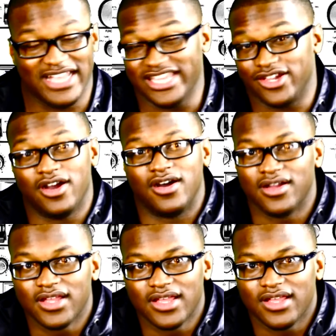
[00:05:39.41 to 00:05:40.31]
Thank
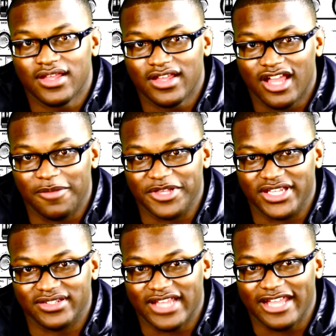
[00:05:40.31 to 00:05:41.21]
y'all. I
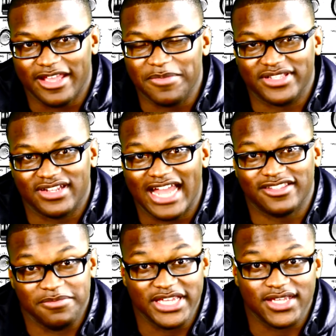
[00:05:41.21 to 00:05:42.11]
mean, that, that meant a
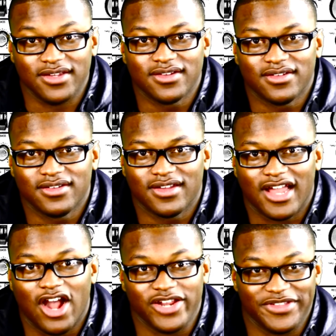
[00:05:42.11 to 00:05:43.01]
lot to me.
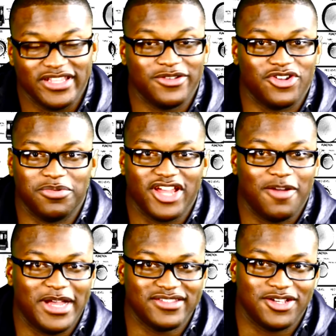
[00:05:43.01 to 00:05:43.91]
I didn't think they was going to play
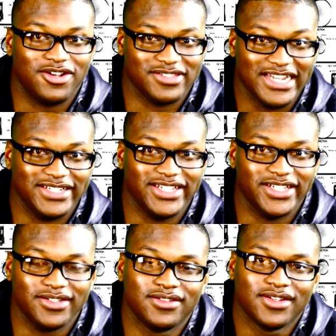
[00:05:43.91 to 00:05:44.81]
all my songs, and they
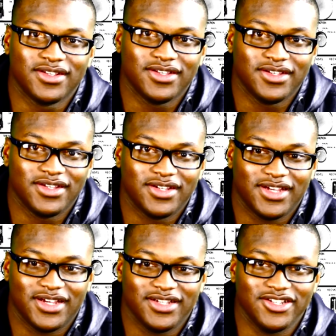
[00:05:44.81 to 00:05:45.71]
did. I
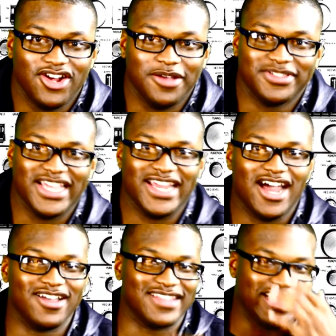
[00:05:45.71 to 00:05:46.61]

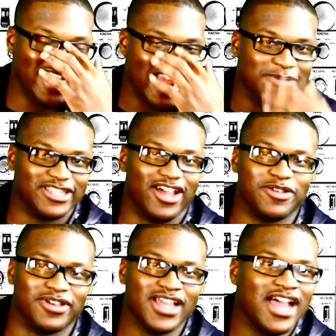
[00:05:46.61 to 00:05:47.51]
was like, damn, I thought
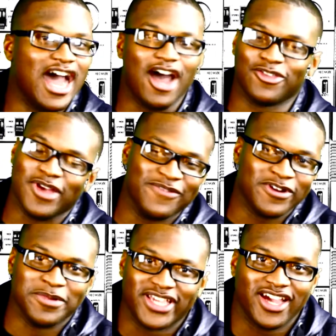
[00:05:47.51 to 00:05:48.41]
you was, I was
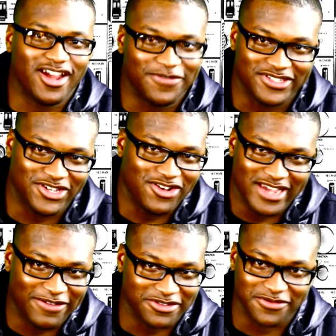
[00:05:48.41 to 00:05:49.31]
waiting for him to cut off a
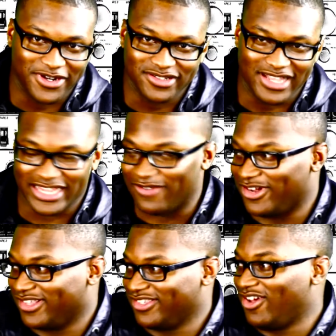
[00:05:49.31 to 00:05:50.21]
song after a verse like
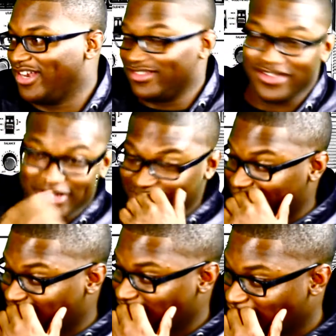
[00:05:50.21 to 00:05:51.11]
every other song. This nigga about to
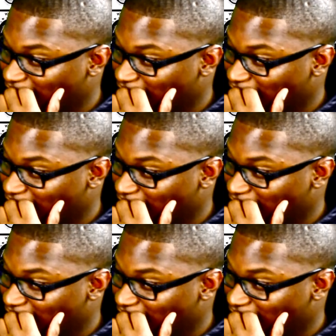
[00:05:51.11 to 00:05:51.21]
cut this shit